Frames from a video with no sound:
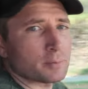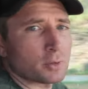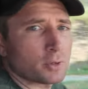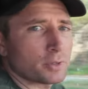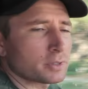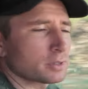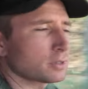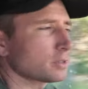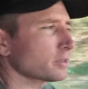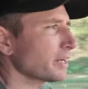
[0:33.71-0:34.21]
I'm
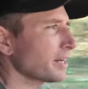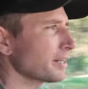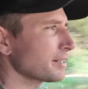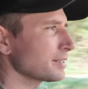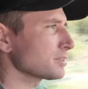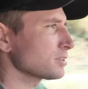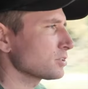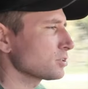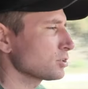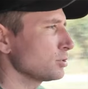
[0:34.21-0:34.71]
going to look at
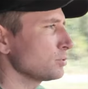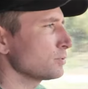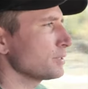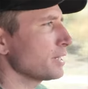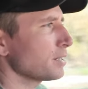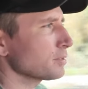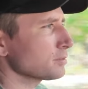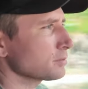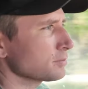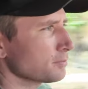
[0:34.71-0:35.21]
is a
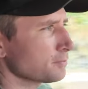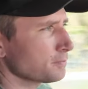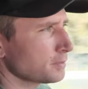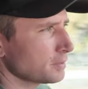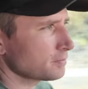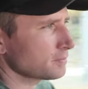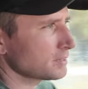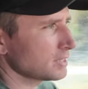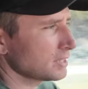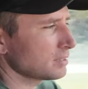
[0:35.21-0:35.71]

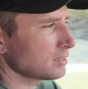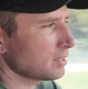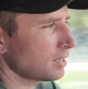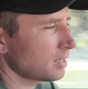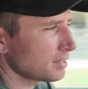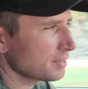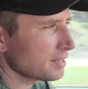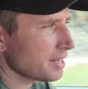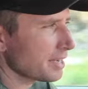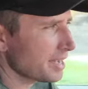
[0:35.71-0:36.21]
2015
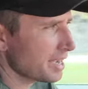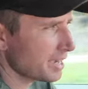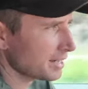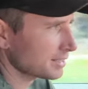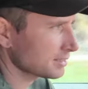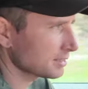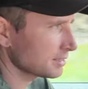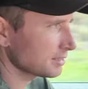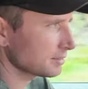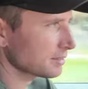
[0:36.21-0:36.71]
Hyundai
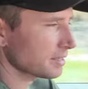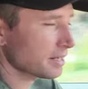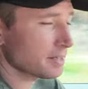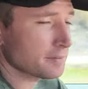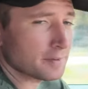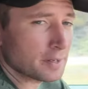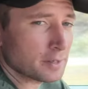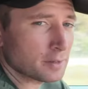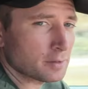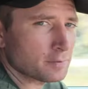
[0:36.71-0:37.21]
Accent that I
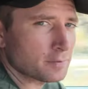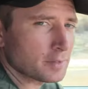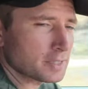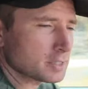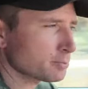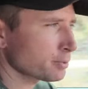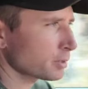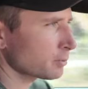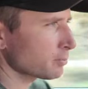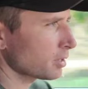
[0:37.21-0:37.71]
found on
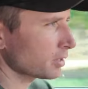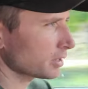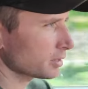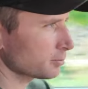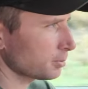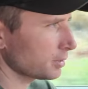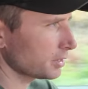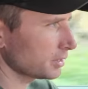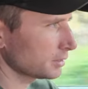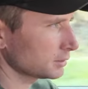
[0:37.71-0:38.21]
Facebook
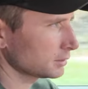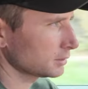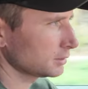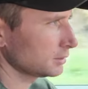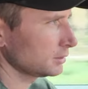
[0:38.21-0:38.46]
Marketplace.